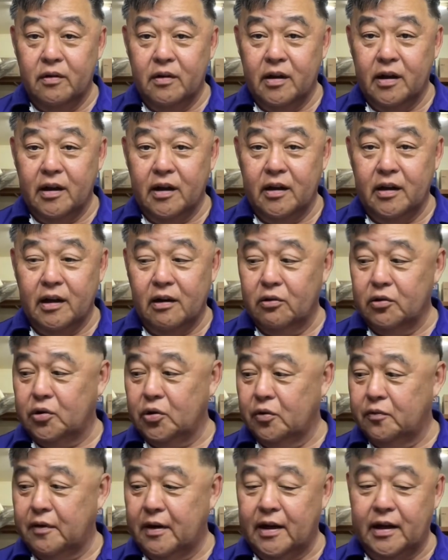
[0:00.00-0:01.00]
And our
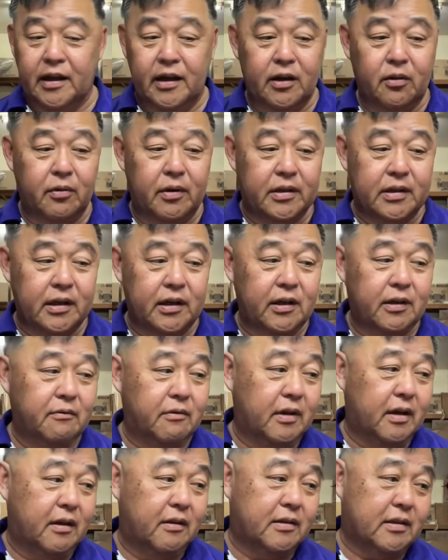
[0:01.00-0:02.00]
shofar here, we say
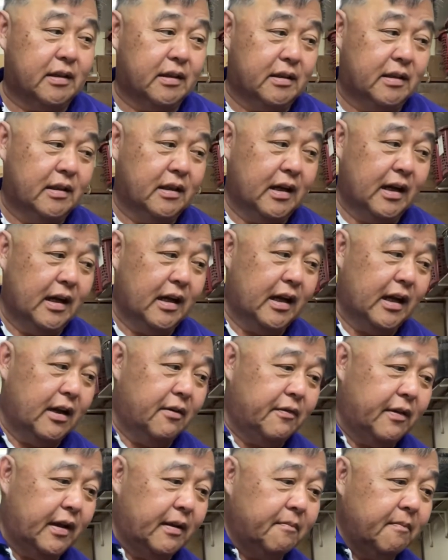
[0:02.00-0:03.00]
I
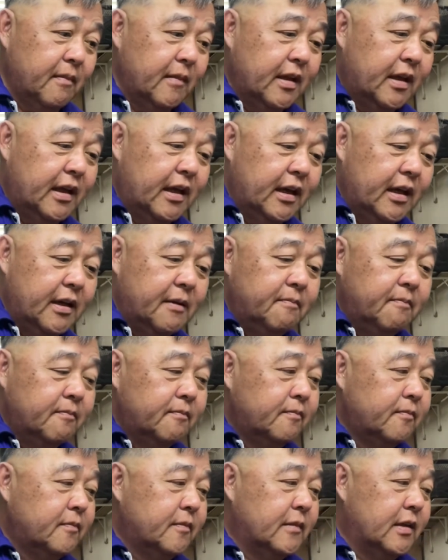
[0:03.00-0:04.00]
have it here,
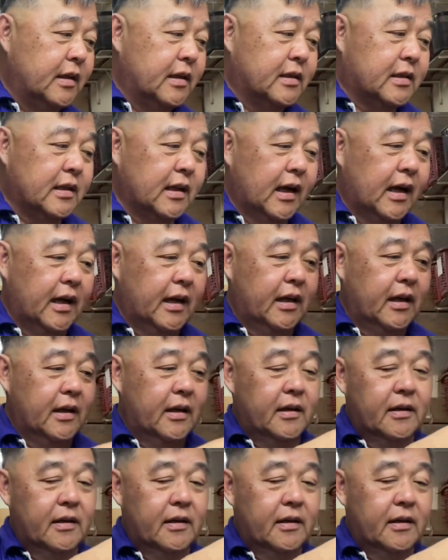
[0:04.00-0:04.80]
is I